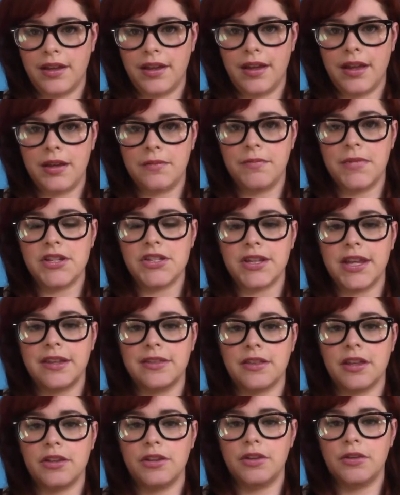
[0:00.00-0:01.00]
Uh, much
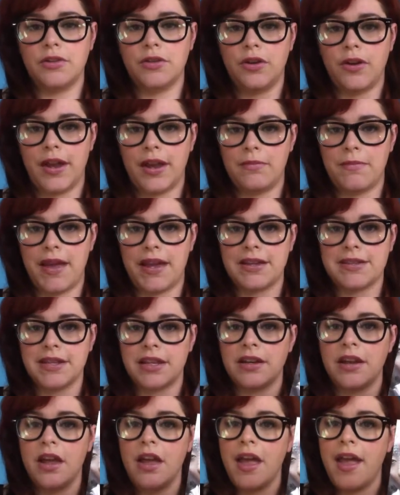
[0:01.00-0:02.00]
like the Loot Crate
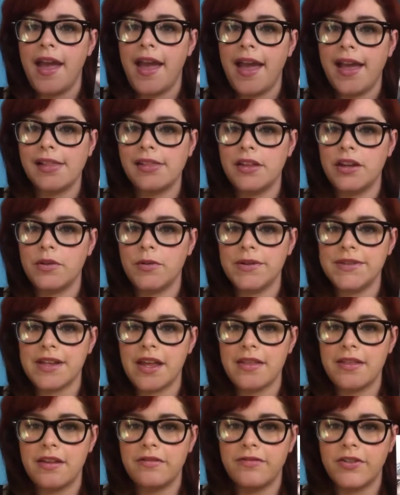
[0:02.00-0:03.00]
magazine. Hey, look what's
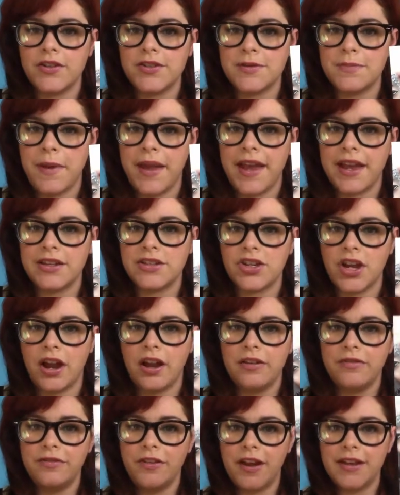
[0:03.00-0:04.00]
on the first page.
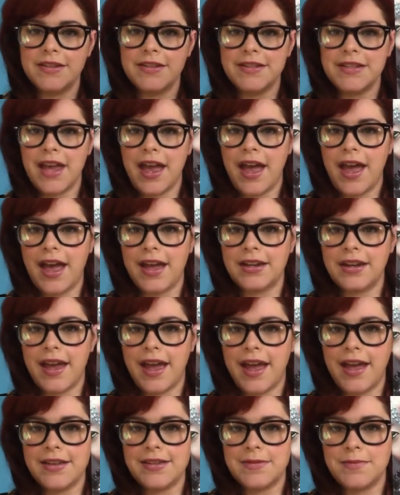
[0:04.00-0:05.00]
Our friends at
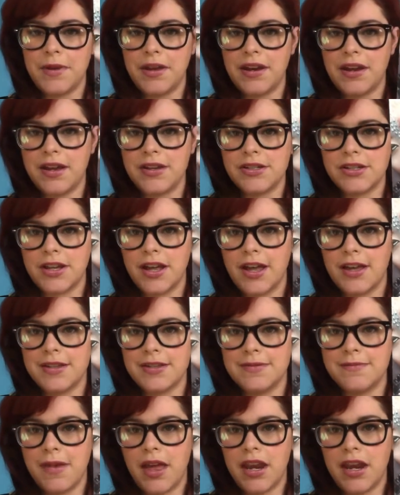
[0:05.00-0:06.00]
Espionage
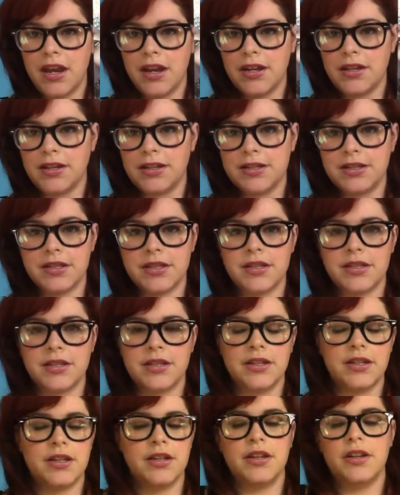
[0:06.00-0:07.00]
Cosmetics.
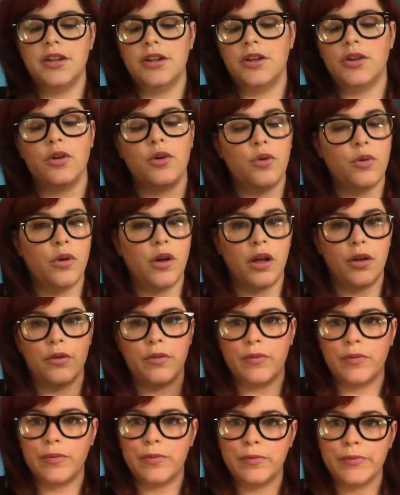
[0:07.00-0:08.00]
Cool.
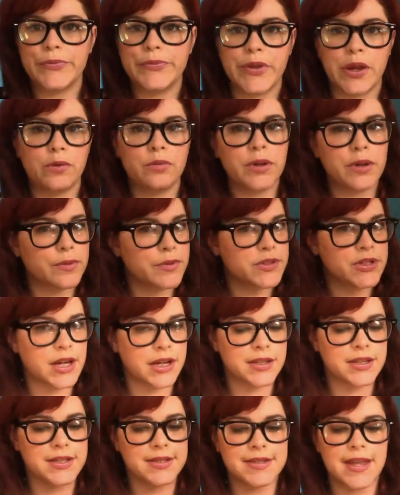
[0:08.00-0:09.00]
So we will
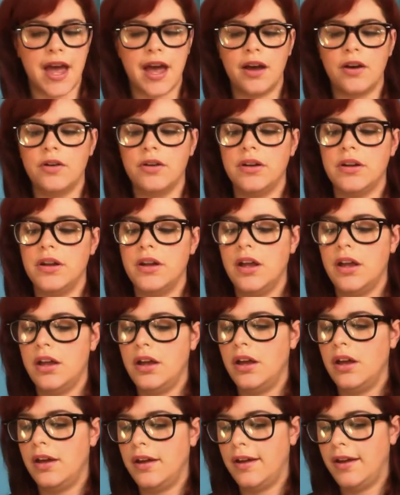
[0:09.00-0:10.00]
check this out
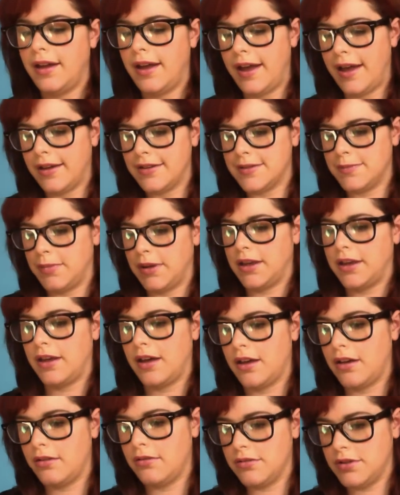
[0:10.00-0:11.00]
uh, as we
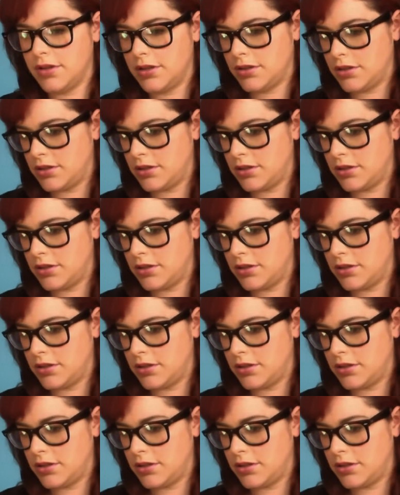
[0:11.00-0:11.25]
go.